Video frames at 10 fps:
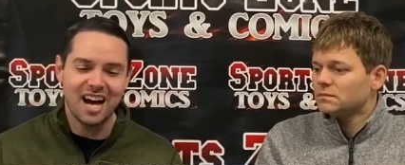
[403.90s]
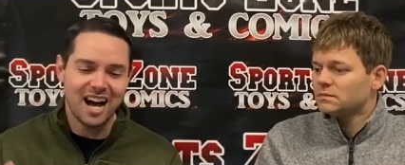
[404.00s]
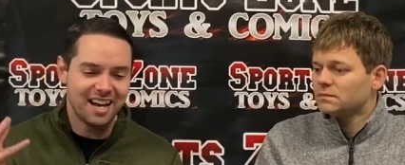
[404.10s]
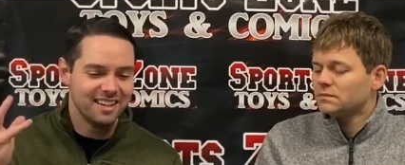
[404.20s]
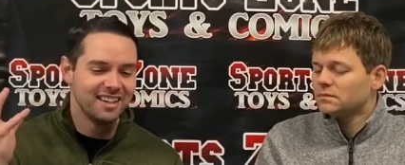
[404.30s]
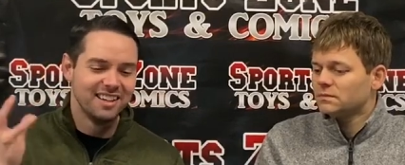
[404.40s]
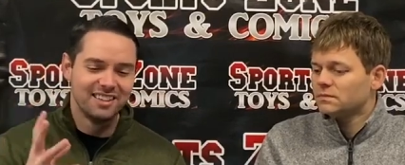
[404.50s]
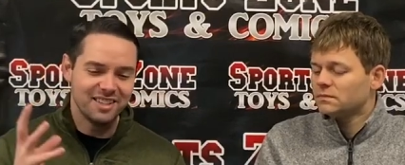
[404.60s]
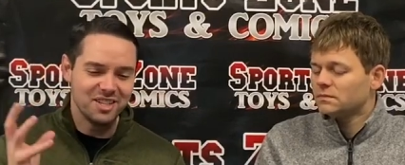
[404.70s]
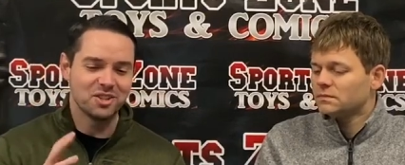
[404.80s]
Speaker 1: hot,
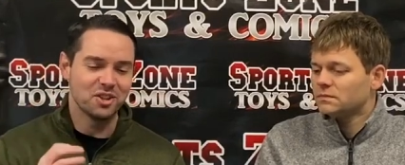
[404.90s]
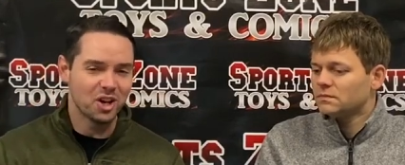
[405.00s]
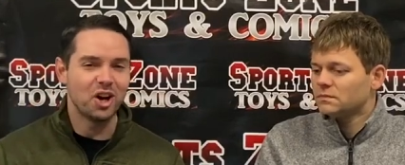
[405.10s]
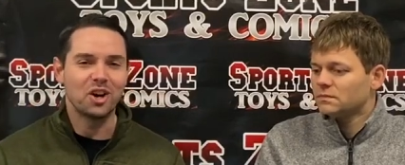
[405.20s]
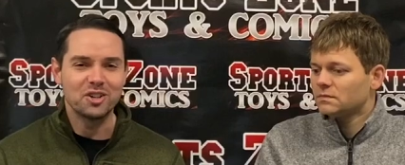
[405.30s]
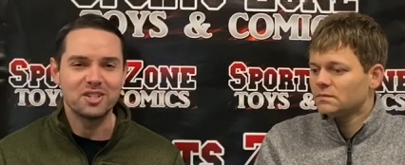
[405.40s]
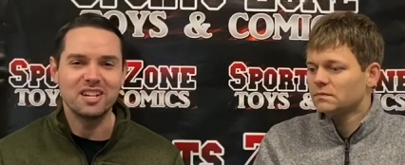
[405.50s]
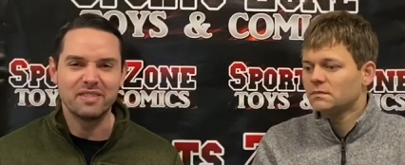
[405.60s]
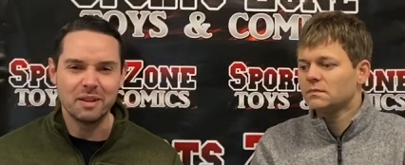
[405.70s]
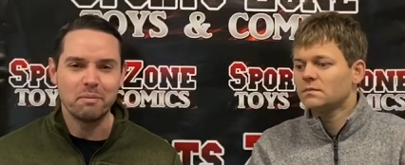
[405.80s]
these are the cards,
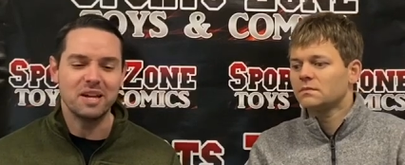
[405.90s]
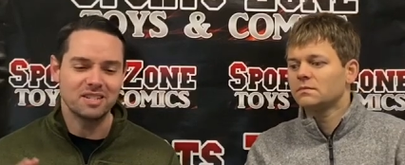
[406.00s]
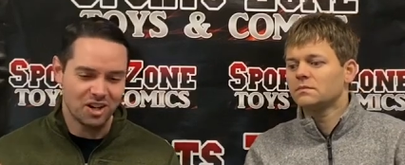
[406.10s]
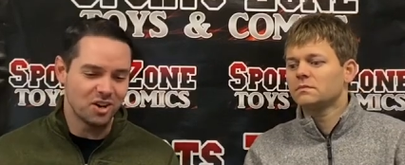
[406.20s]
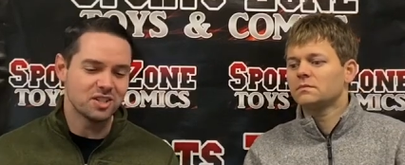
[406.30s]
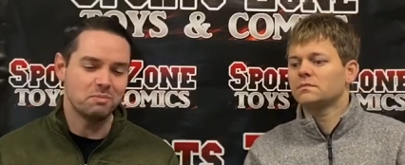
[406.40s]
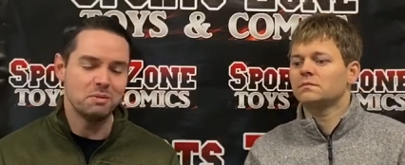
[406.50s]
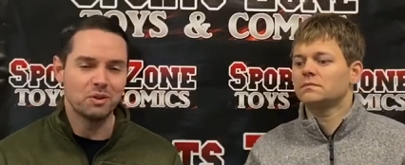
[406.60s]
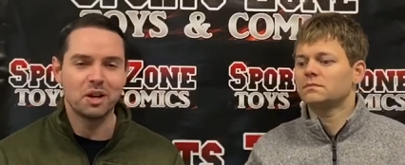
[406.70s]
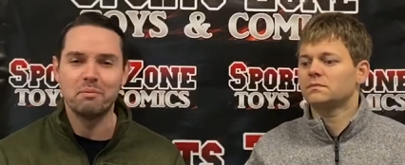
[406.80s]
even the base cards that
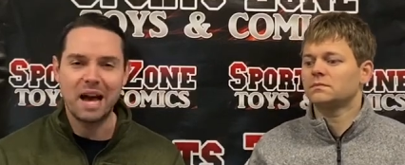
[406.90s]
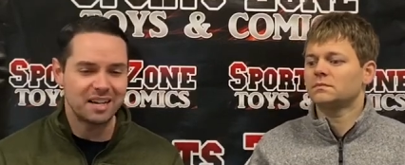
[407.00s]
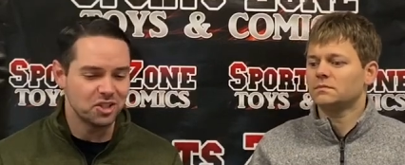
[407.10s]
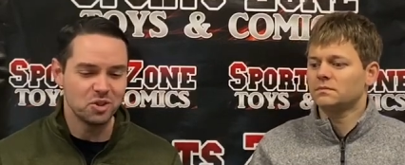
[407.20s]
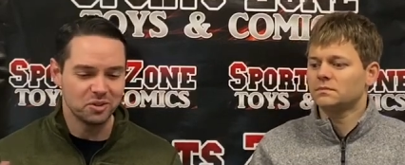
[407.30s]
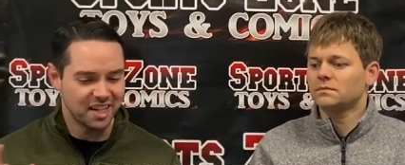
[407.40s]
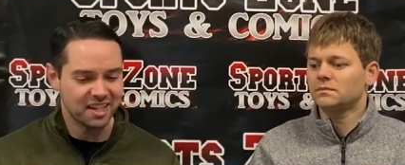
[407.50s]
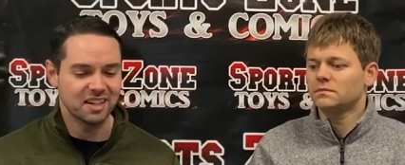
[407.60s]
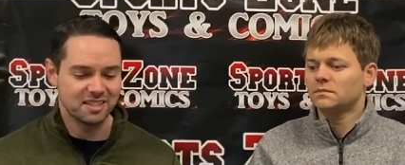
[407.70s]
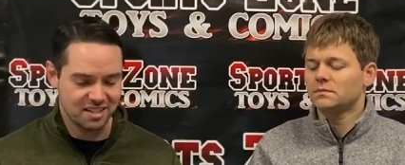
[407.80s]
people come back to, and they
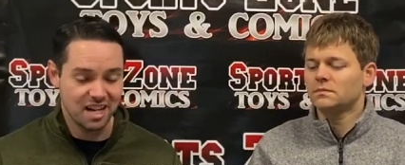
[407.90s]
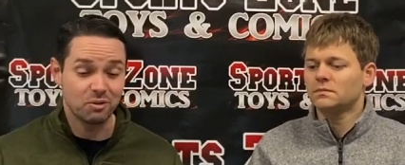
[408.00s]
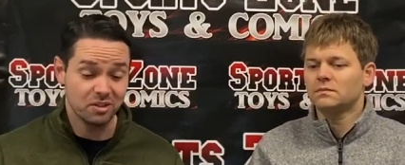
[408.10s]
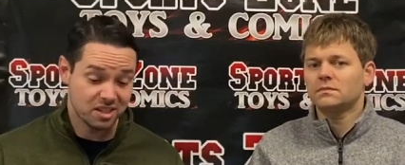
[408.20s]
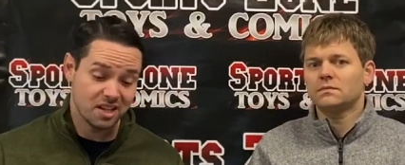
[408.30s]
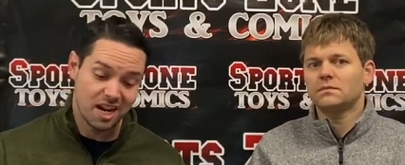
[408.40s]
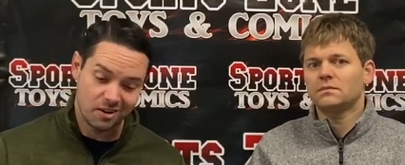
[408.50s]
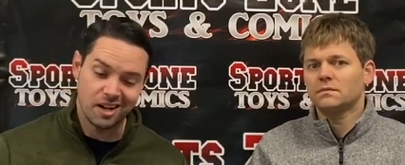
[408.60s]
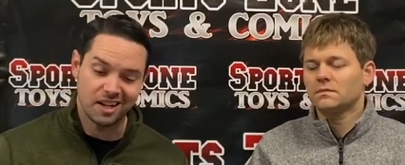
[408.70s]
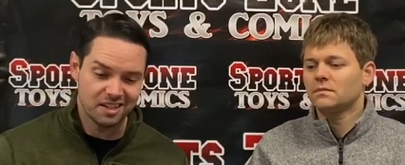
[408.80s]
can really
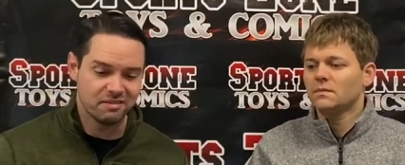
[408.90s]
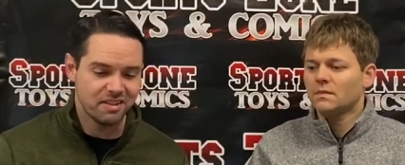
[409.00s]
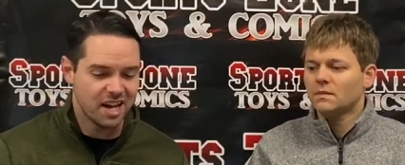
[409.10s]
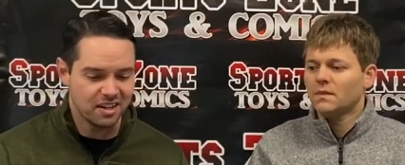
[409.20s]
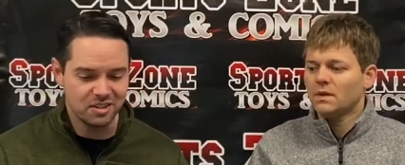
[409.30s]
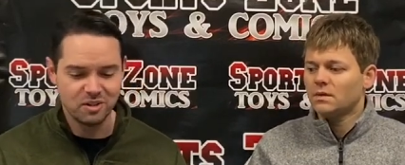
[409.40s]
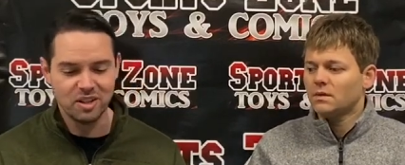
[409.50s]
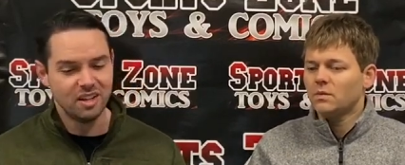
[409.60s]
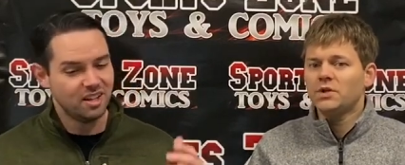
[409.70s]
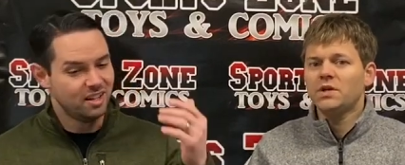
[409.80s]
skyrocket in value.
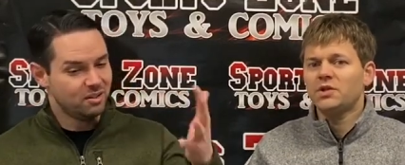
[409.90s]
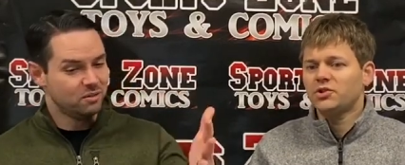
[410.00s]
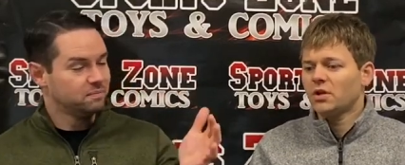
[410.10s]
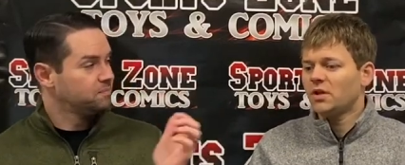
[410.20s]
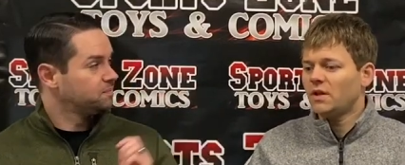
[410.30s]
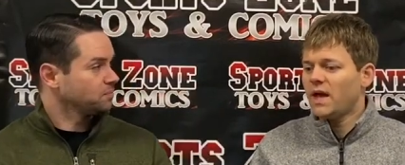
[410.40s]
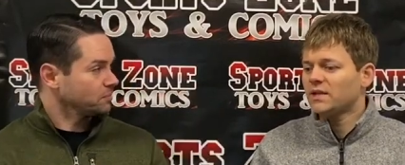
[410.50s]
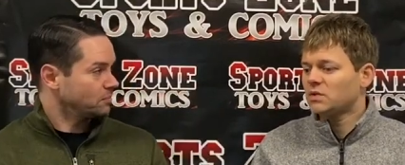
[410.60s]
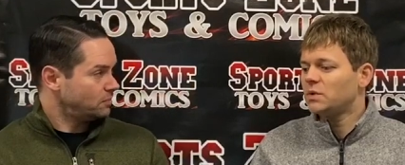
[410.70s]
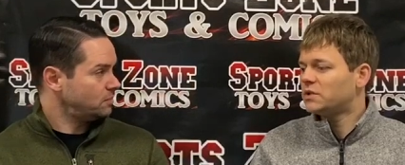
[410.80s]
We
Speaker 2: touched on it
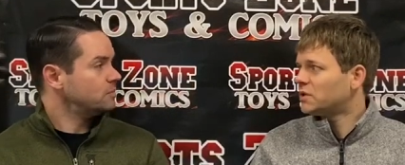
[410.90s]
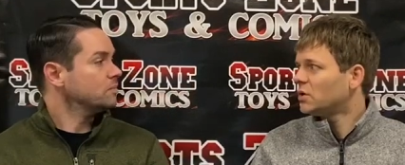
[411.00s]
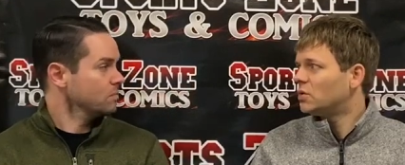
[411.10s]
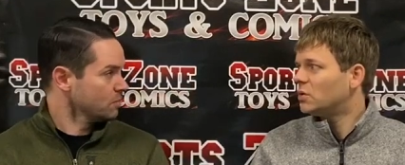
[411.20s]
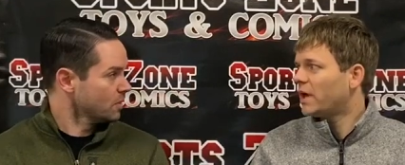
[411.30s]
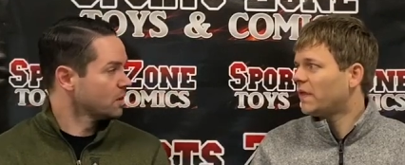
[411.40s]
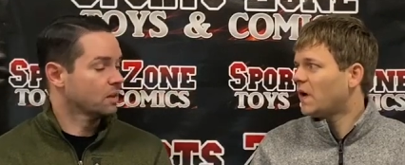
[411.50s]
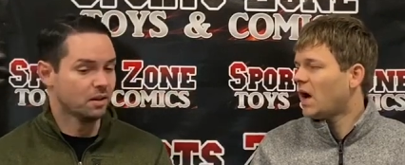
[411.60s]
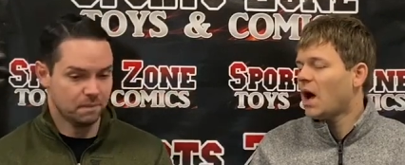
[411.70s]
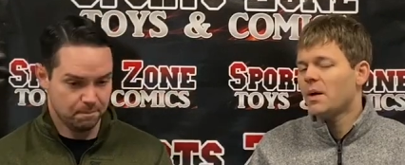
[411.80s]
last week too. We had
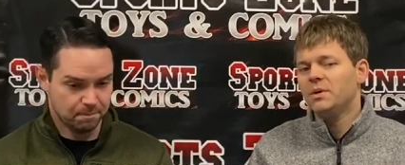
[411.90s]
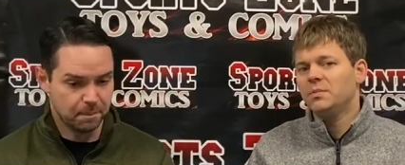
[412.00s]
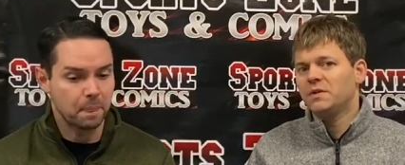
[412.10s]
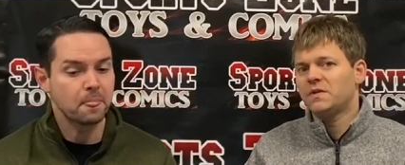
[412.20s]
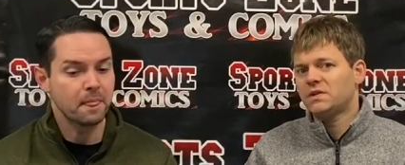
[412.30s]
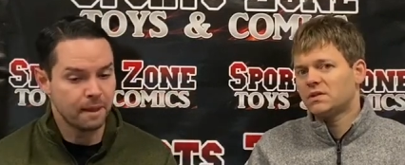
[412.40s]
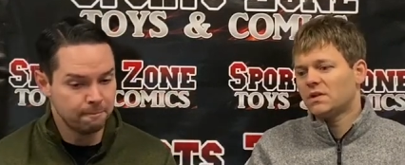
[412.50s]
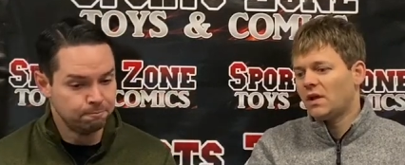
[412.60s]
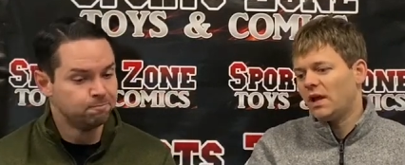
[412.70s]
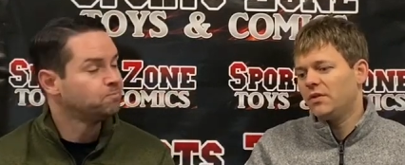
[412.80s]
the hobby, but this is
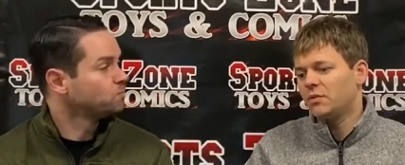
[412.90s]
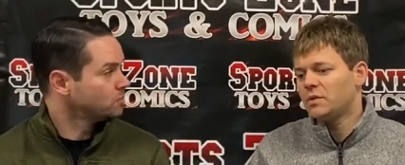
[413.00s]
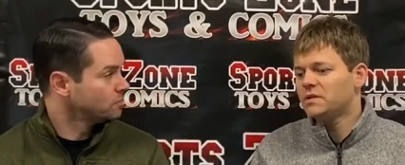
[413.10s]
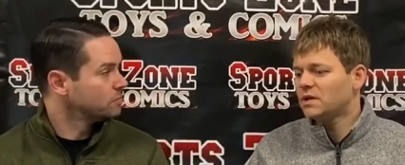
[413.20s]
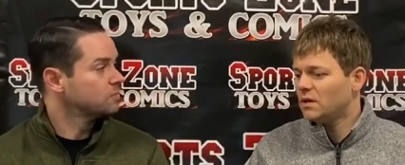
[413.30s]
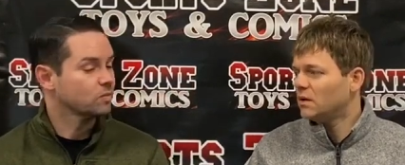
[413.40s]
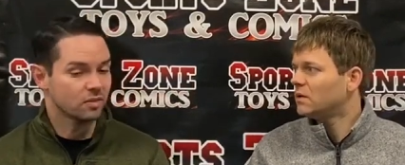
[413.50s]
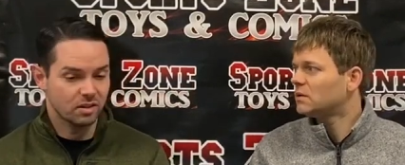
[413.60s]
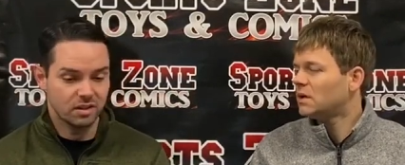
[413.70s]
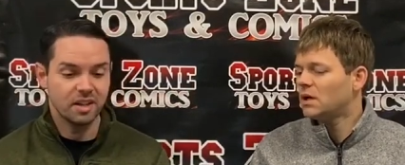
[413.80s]
a lot of the
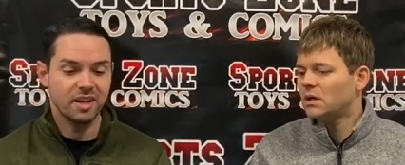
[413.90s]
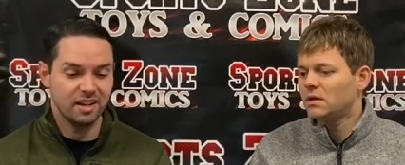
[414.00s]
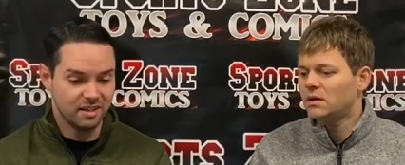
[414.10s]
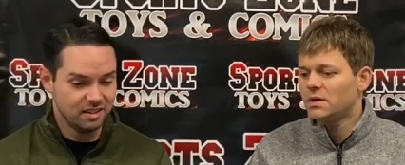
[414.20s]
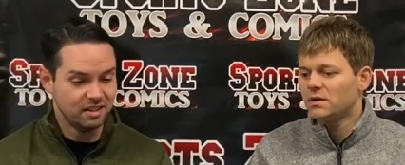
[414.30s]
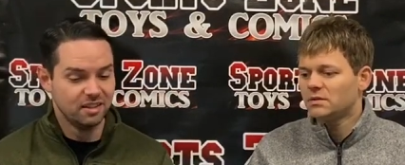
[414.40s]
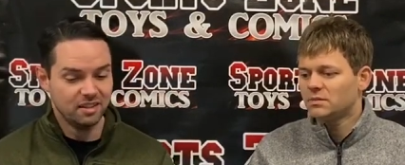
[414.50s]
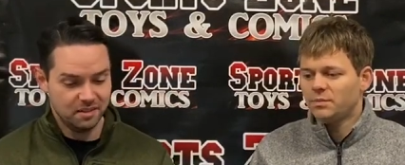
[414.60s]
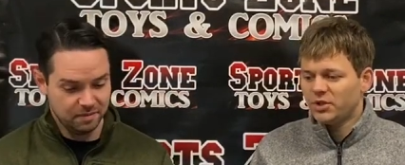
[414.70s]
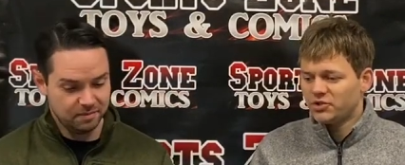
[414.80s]
retail. Um, yeah.
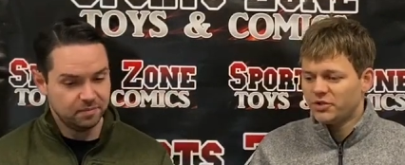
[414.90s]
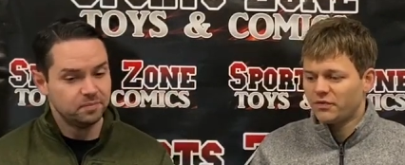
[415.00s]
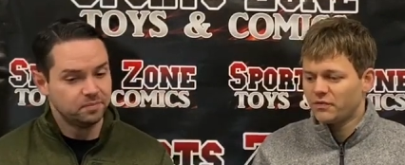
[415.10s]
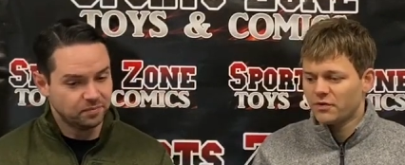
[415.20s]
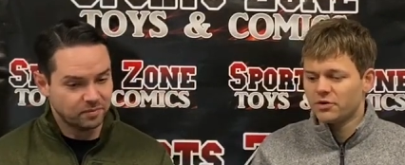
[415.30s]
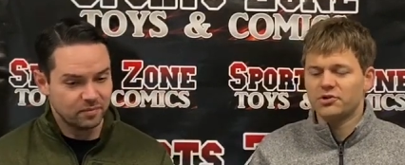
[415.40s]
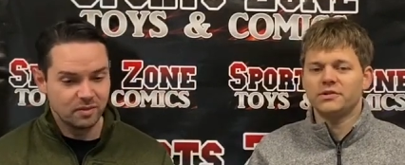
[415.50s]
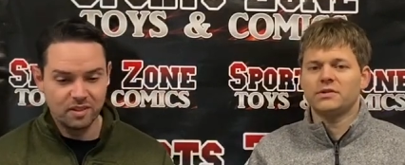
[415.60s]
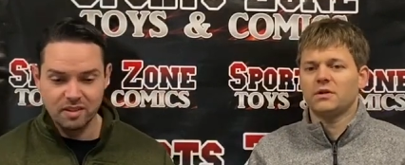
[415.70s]
A bunch of different versions